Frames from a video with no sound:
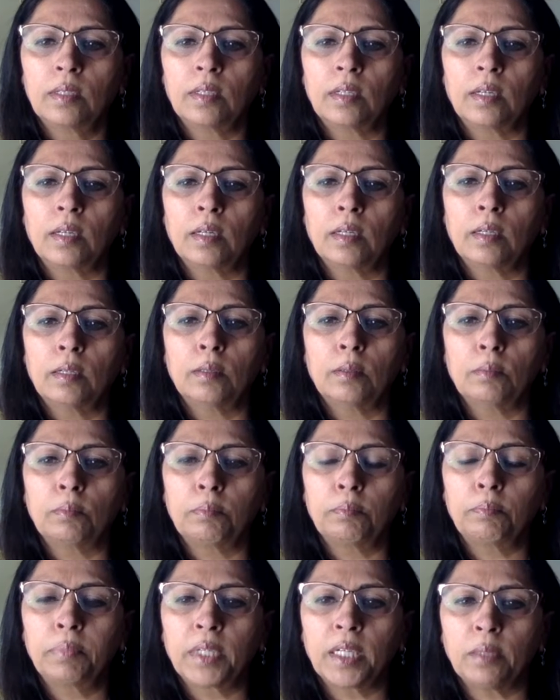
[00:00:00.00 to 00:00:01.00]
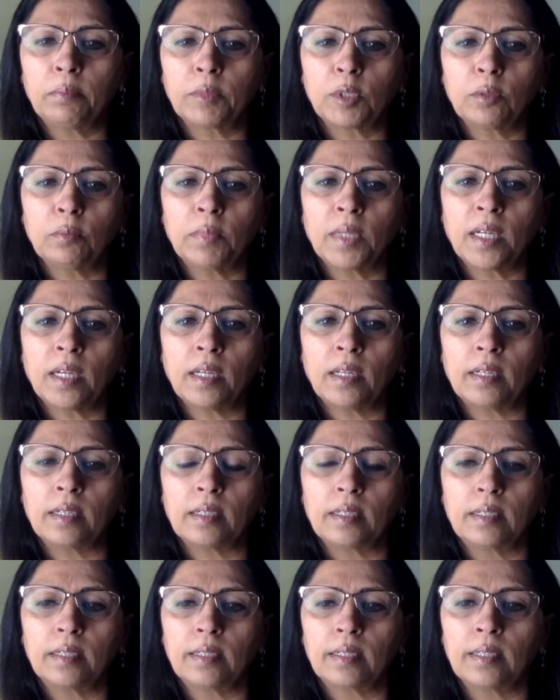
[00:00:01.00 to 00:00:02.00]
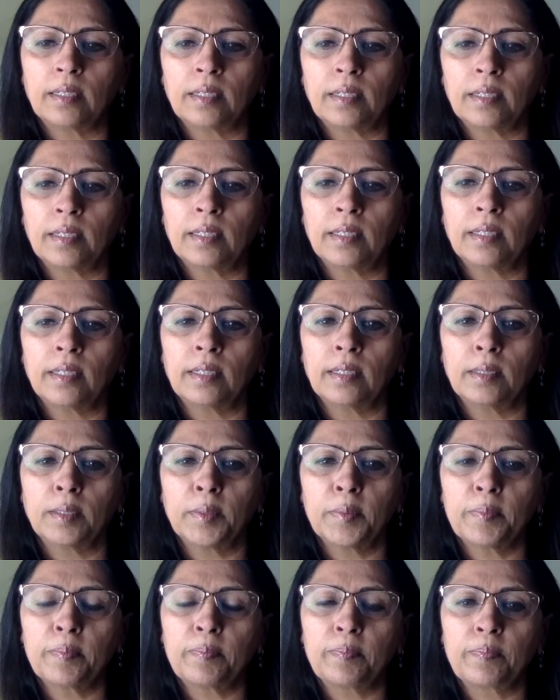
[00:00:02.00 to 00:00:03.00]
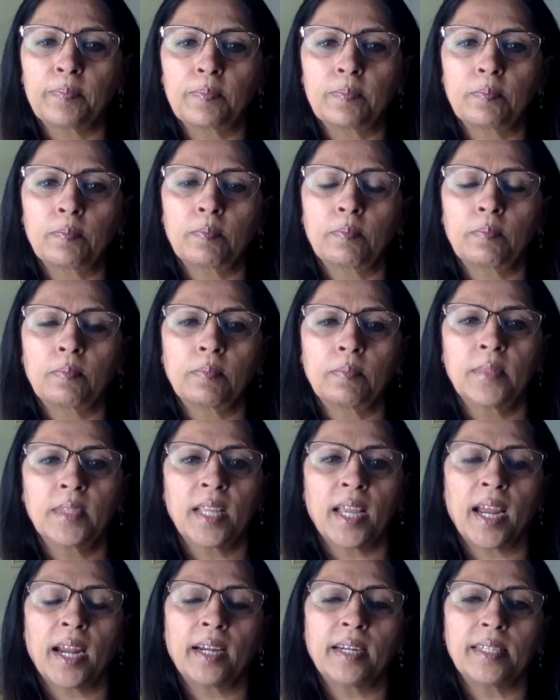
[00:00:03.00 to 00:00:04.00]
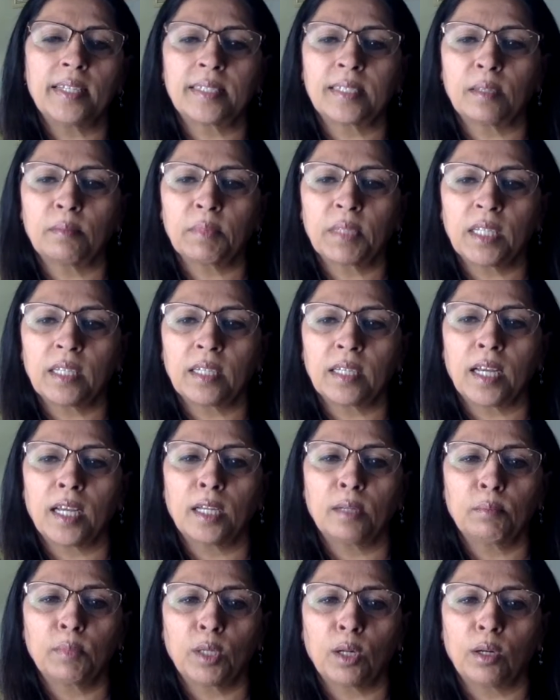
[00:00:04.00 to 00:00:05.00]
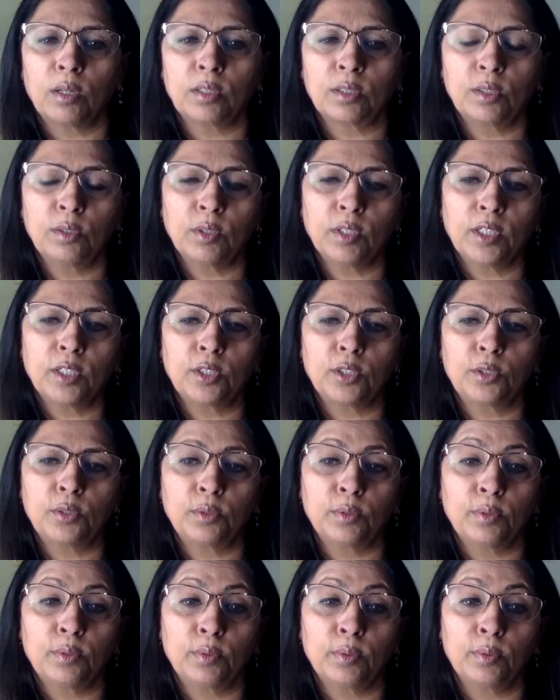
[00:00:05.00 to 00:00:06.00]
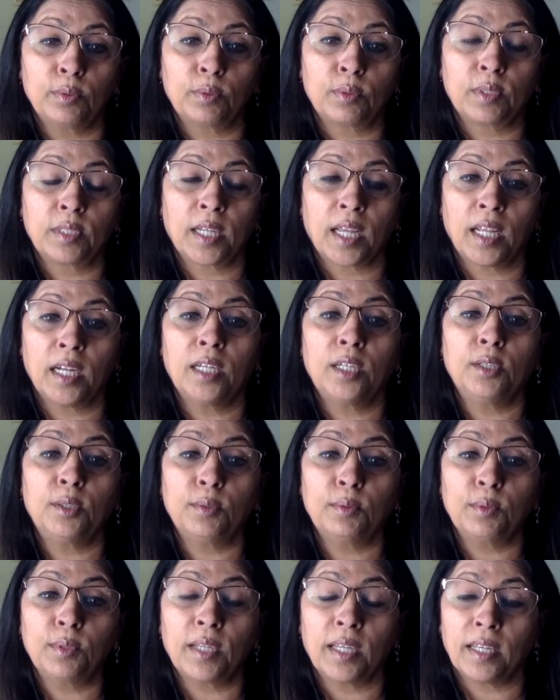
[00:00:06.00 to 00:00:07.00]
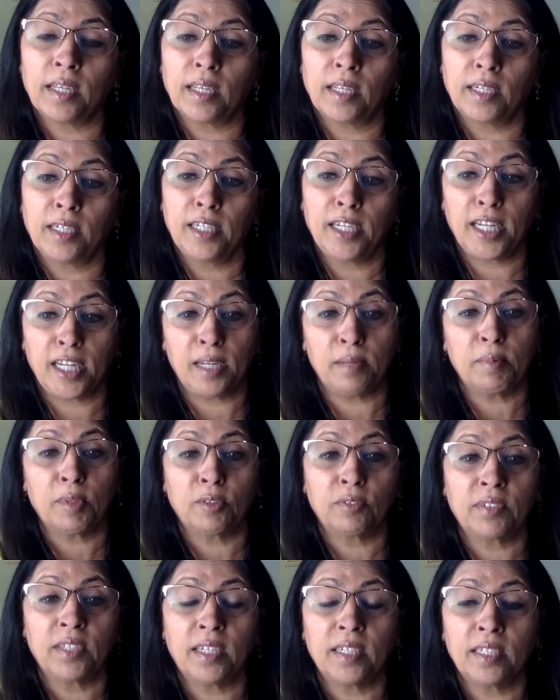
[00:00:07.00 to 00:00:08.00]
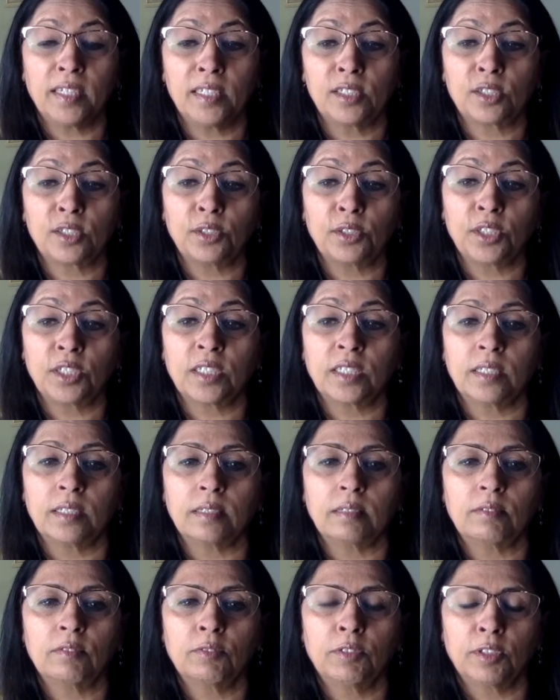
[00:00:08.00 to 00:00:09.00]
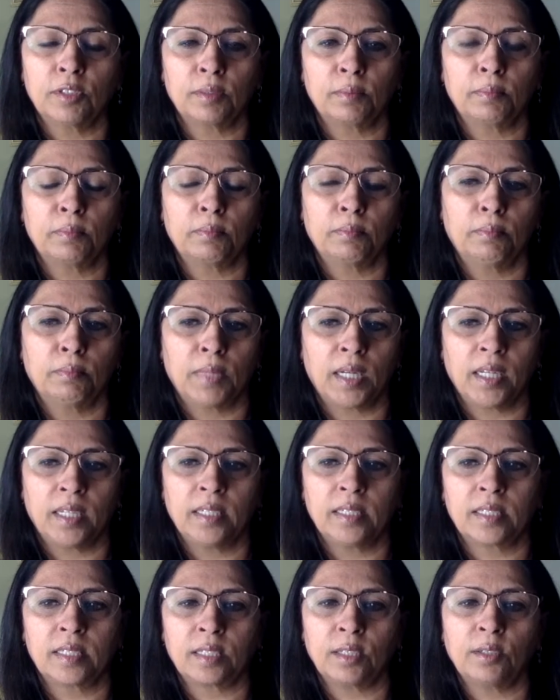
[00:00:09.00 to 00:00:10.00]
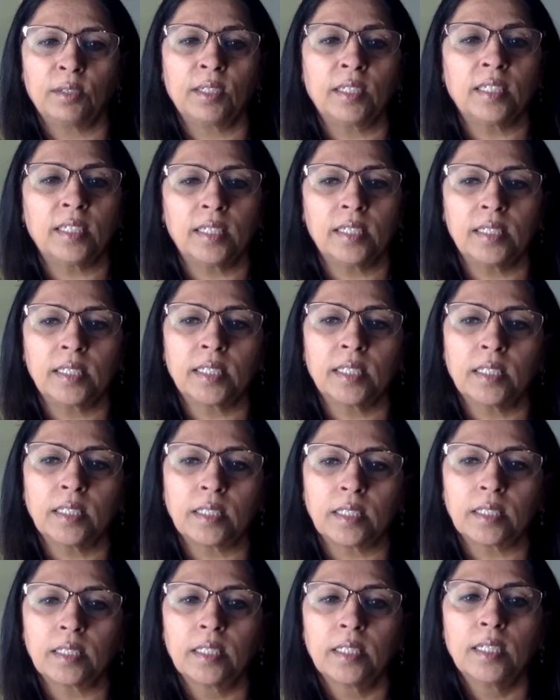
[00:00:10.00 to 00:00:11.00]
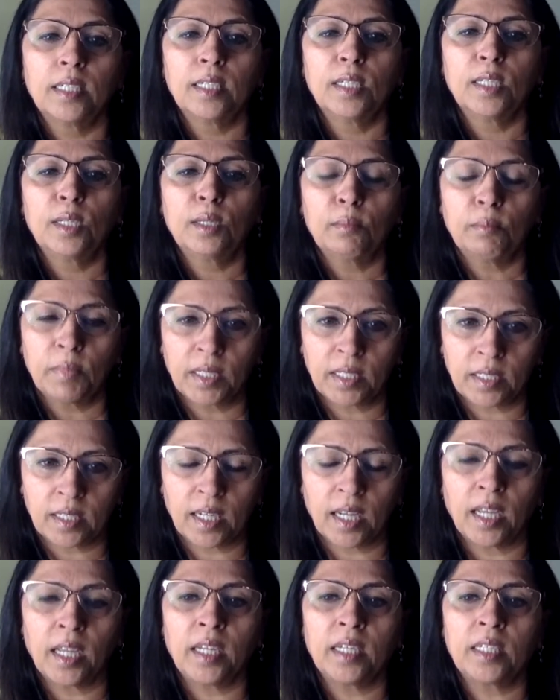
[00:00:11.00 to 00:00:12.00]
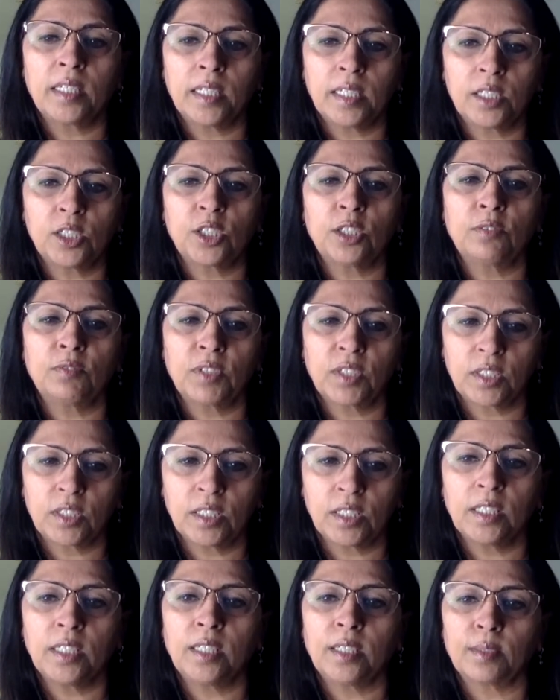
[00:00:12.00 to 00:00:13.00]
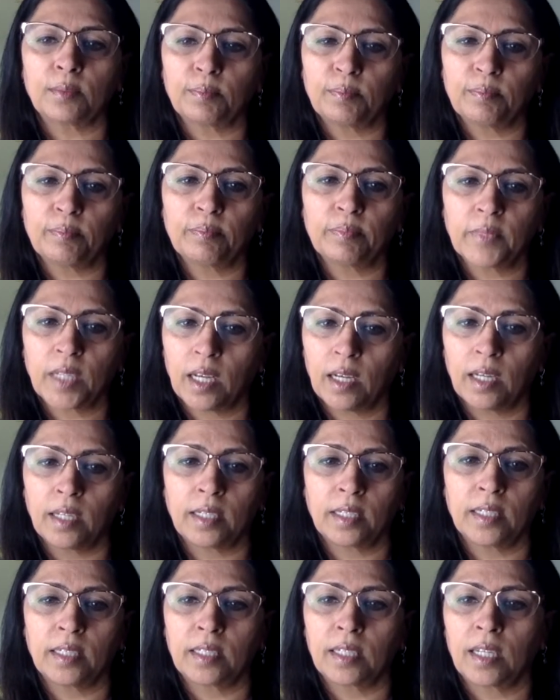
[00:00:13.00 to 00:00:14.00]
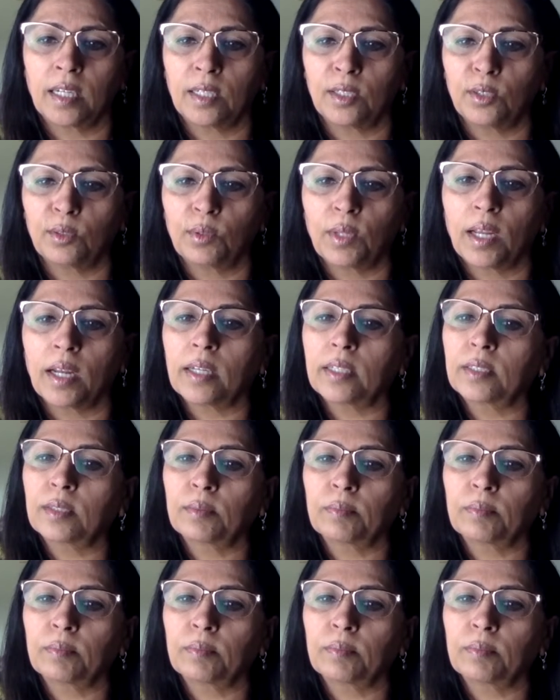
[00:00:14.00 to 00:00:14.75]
Prem Kumar? That is something I'm not going to tell you the name of that institution for my security reasons, but I teach in Virginia. I can tell you that.